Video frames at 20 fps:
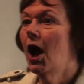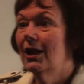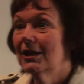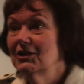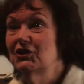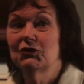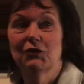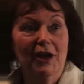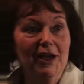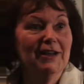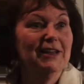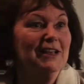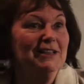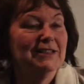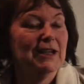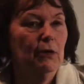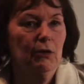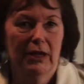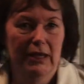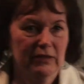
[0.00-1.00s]
Let's try it next
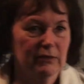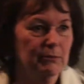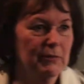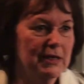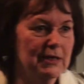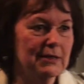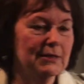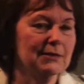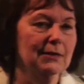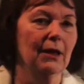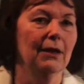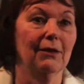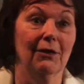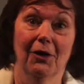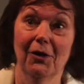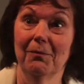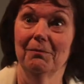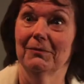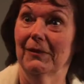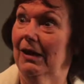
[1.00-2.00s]
time. Get the meters.
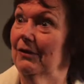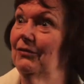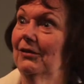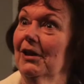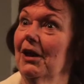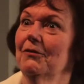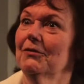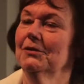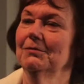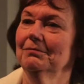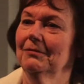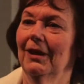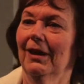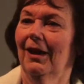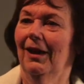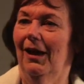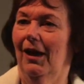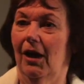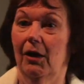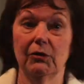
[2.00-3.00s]
Oh, f11.
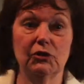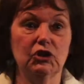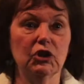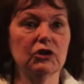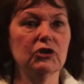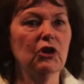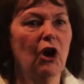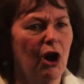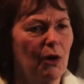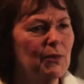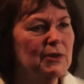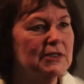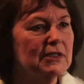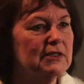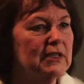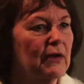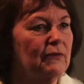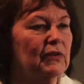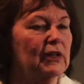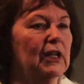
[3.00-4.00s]
It just always is
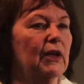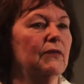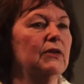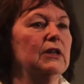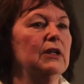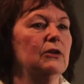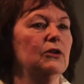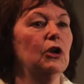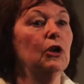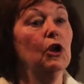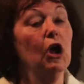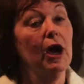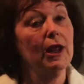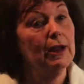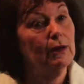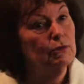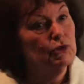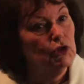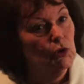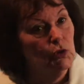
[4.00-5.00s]
f11. Not
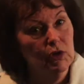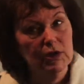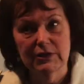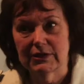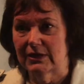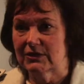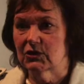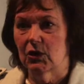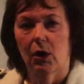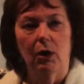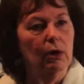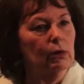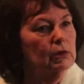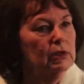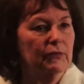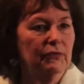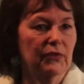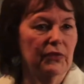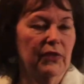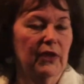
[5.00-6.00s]
outdoors, that's a whole
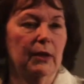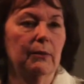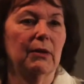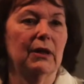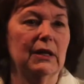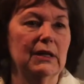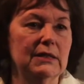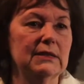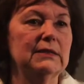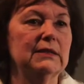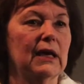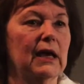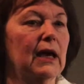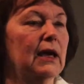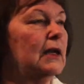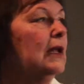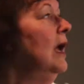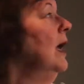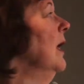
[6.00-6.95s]
different thing, but inside,